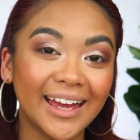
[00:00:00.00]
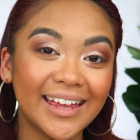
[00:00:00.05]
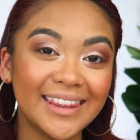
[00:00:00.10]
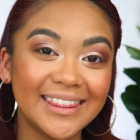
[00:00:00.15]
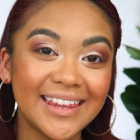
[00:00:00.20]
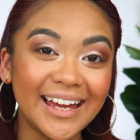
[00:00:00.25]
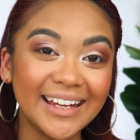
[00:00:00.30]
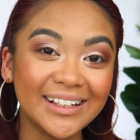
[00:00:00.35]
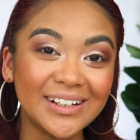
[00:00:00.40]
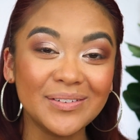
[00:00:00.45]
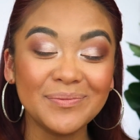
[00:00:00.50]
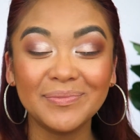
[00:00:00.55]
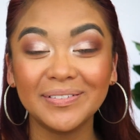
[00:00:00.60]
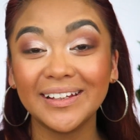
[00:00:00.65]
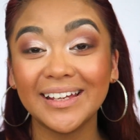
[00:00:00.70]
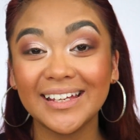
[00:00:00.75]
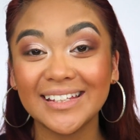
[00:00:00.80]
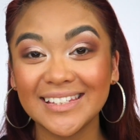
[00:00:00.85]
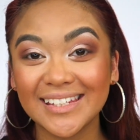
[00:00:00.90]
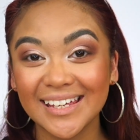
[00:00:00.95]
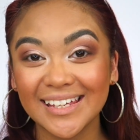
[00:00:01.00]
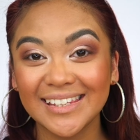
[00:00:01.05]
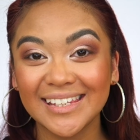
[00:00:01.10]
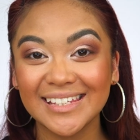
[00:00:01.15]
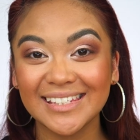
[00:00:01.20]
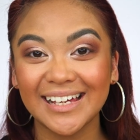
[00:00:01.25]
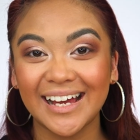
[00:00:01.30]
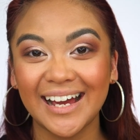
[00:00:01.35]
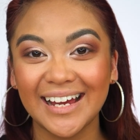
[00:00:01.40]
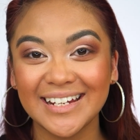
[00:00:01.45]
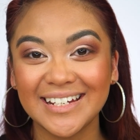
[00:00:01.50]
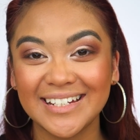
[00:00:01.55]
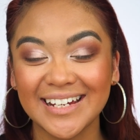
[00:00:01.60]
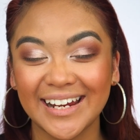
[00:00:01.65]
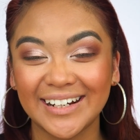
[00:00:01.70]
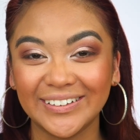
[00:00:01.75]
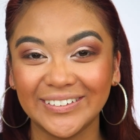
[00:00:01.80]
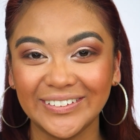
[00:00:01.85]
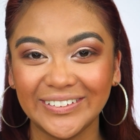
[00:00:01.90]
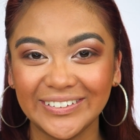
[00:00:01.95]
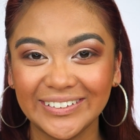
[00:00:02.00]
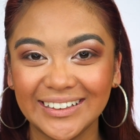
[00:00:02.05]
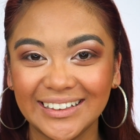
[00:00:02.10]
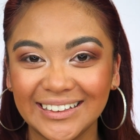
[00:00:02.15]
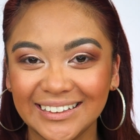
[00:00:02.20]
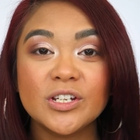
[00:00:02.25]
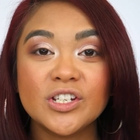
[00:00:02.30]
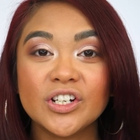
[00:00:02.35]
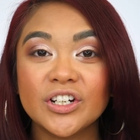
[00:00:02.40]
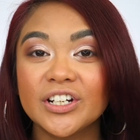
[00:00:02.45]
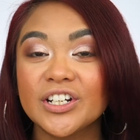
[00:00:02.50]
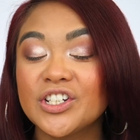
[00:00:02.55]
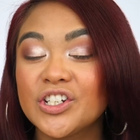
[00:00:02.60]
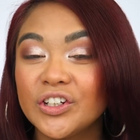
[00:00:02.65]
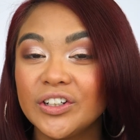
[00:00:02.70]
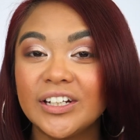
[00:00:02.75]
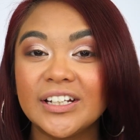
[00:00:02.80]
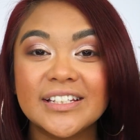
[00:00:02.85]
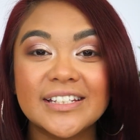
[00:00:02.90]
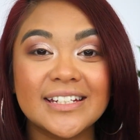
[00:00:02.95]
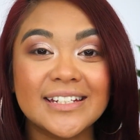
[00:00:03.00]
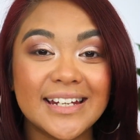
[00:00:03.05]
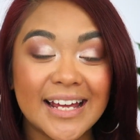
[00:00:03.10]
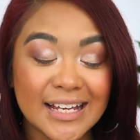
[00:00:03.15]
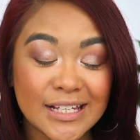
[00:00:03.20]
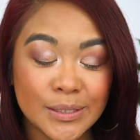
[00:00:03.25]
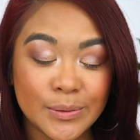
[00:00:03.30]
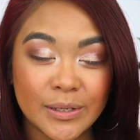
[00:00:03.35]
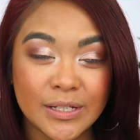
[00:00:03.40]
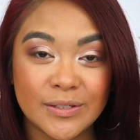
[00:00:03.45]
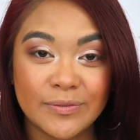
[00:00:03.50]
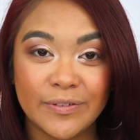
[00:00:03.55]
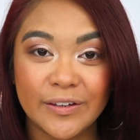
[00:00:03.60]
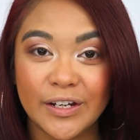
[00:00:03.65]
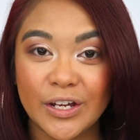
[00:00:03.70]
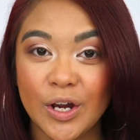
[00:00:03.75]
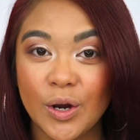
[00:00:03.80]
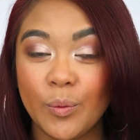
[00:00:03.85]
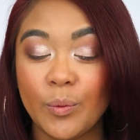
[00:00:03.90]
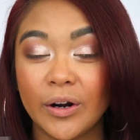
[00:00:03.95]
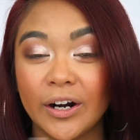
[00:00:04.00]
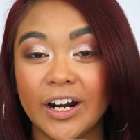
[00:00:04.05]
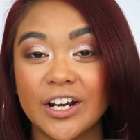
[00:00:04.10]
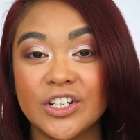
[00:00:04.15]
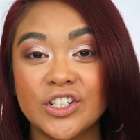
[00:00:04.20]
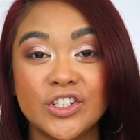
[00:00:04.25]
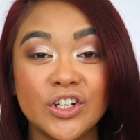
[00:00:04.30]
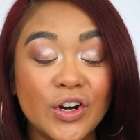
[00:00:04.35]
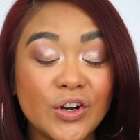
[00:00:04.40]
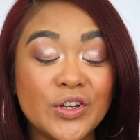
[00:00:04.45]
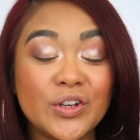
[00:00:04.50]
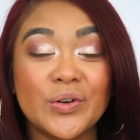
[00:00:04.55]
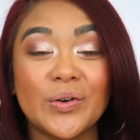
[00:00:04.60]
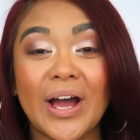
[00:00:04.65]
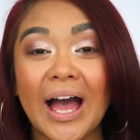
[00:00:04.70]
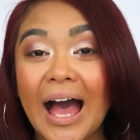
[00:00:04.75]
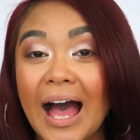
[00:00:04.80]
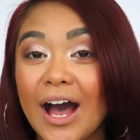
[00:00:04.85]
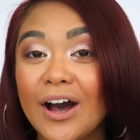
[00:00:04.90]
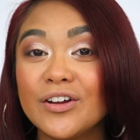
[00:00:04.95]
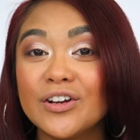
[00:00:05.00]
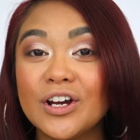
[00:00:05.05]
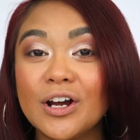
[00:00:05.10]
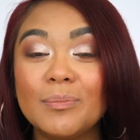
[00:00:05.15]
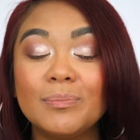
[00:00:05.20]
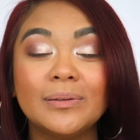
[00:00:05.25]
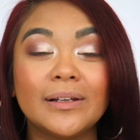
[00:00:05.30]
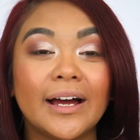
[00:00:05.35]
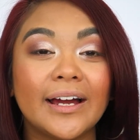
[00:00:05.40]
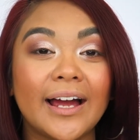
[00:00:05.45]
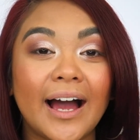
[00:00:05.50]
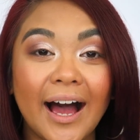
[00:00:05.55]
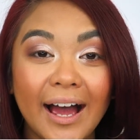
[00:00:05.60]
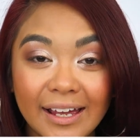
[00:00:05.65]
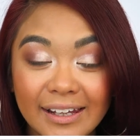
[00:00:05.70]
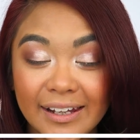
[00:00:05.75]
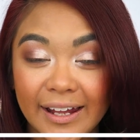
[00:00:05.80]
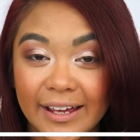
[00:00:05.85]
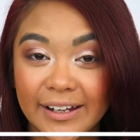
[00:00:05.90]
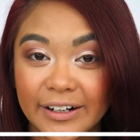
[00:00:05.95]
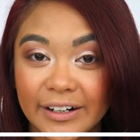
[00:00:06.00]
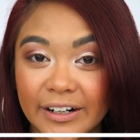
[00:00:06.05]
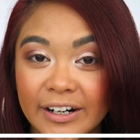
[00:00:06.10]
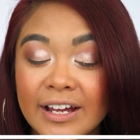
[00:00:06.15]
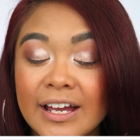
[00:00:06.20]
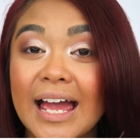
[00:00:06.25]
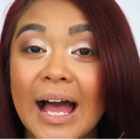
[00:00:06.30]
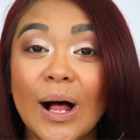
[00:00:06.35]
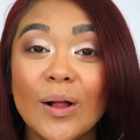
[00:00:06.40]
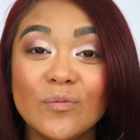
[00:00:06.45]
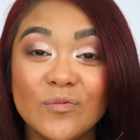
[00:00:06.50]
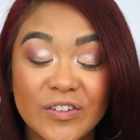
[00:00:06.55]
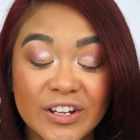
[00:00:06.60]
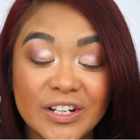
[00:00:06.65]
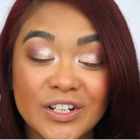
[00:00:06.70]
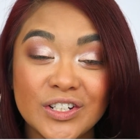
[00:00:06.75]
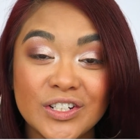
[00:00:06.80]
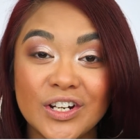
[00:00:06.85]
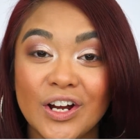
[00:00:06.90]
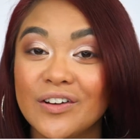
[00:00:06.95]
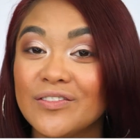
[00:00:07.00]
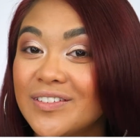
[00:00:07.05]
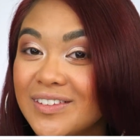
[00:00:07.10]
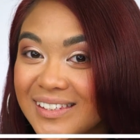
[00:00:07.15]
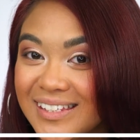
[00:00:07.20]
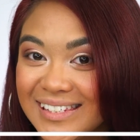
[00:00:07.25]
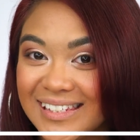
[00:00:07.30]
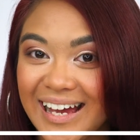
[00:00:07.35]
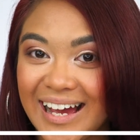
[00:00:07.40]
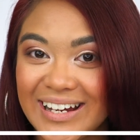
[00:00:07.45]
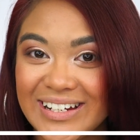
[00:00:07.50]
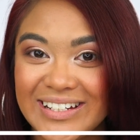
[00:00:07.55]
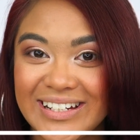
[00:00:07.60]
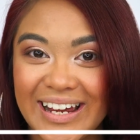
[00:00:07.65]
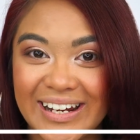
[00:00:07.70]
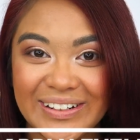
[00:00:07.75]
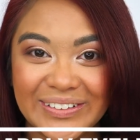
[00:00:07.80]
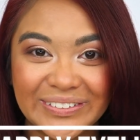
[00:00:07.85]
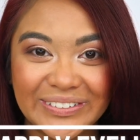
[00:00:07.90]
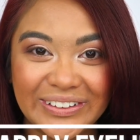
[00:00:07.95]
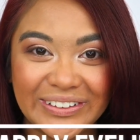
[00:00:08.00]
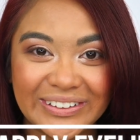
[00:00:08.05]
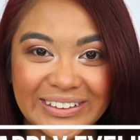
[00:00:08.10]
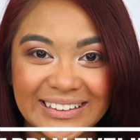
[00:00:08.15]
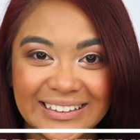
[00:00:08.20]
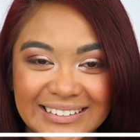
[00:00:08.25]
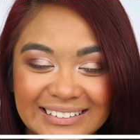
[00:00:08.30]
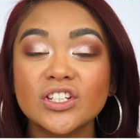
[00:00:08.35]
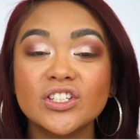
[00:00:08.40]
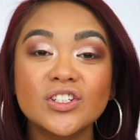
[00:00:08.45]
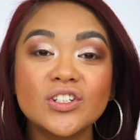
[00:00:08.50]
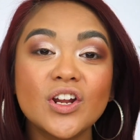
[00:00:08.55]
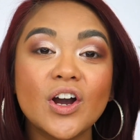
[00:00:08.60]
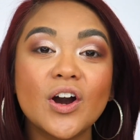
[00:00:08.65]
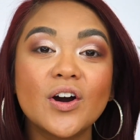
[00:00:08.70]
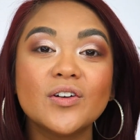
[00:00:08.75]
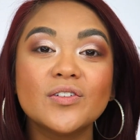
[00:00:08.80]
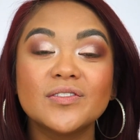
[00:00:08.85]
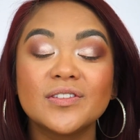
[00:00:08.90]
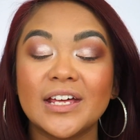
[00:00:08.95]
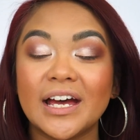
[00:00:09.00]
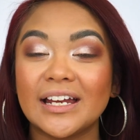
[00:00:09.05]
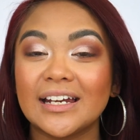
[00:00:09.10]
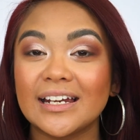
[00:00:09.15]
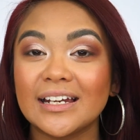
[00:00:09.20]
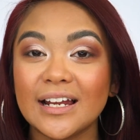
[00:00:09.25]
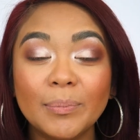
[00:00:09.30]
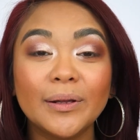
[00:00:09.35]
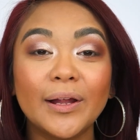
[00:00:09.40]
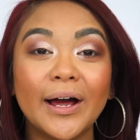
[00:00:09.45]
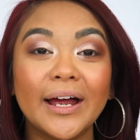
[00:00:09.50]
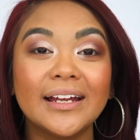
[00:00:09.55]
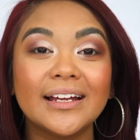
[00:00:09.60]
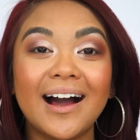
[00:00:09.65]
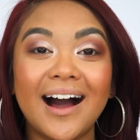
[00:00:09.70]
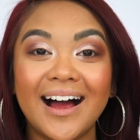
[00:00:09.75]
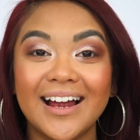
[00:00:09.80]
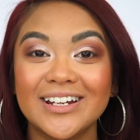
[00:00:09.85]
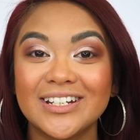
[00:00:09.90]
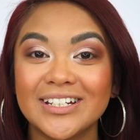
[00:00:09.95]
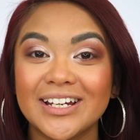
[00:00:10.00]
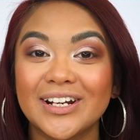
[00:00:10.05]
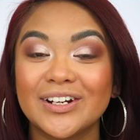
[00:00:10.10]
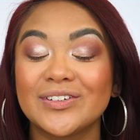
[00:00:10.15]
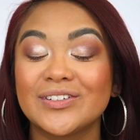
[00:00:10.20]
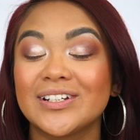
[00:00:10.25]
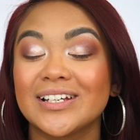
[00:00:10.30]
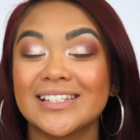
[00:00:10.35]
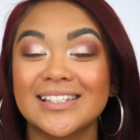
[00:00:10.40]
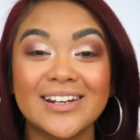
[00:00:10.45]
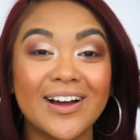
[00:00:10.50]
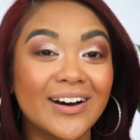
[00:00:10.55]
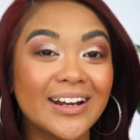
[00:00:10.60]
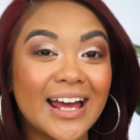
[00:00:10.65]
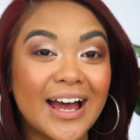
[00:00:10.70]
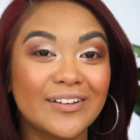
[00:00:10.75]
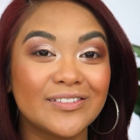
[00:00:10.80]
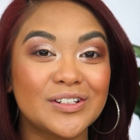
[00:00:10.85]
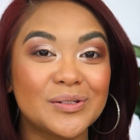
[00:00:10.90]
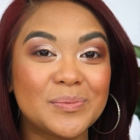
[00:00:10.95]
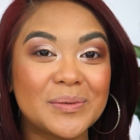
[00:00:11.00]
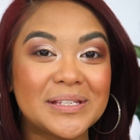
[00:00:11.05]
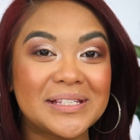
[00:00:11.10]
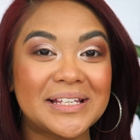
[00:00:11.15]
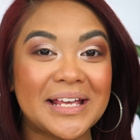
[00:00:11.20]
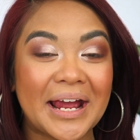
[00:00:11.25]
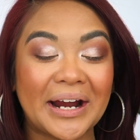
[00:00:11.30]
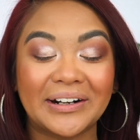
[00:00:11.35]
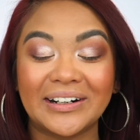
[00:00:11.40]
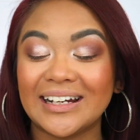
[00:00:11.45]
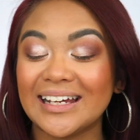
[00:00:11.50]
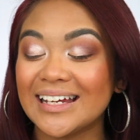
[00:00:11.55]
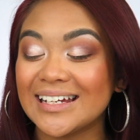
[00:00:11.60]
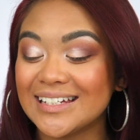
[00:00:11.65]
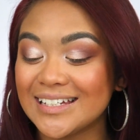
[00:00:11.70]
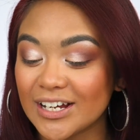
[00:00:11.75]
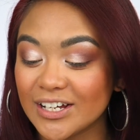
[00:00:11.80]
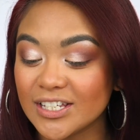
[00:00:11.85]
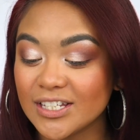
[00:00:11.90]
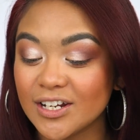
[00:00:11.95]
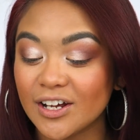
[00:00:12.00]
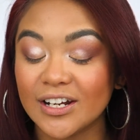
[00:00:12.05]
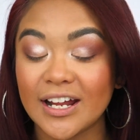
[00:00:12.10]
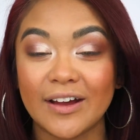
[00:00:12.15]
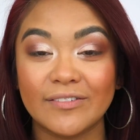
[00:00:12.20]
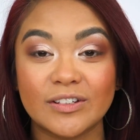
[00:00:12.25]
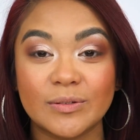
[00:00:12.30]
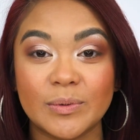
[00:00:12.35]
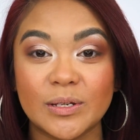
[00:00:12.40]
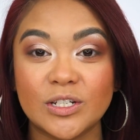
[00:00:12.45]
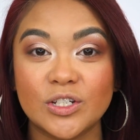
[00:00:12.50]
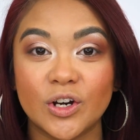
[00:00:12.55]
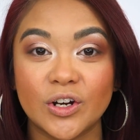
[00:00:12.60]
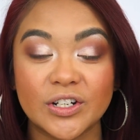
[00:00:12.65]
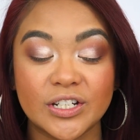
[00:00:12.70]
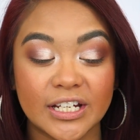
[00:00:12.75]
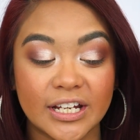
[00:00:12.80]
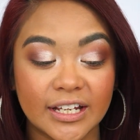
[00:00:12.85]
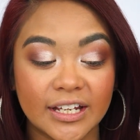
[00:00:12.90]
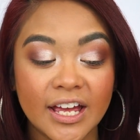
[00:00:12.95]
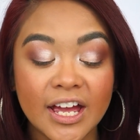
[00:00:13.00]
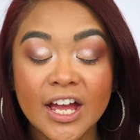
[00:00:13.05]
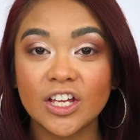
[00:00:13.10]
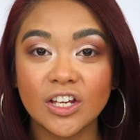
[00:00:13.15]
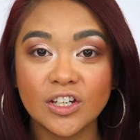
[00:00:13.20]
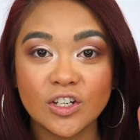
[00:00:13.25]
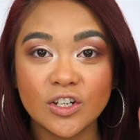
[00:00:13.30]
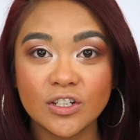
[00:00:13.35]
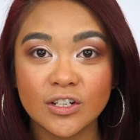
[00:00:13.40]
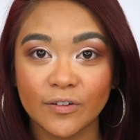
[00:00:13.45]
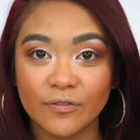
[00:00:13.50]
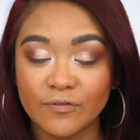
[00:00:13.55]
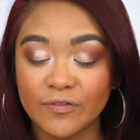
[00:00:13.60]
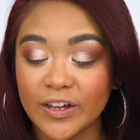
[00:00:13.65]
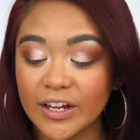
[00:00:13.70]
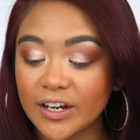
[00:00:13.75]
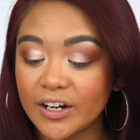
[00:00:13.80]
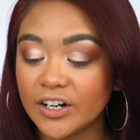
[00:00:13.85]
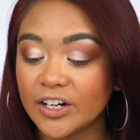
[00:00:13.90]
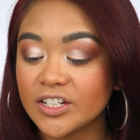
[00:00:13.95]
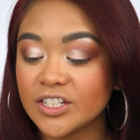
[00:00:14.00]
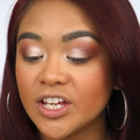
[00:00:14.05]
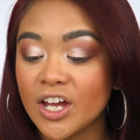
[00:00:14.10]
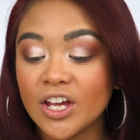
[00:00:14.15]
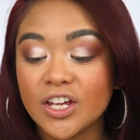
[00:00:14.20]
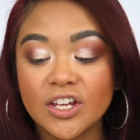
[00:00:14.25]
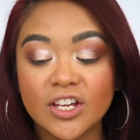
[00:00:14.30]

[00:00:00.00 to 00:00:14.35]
And that completes this eyeshadow look. Be sure to tune into next week's video where I show you how to apply eyeliner to help finish up this eyeshadow look. Just know that applying eyeshadow does not have to be scary. It does not have to be daunting. You can use your fingers.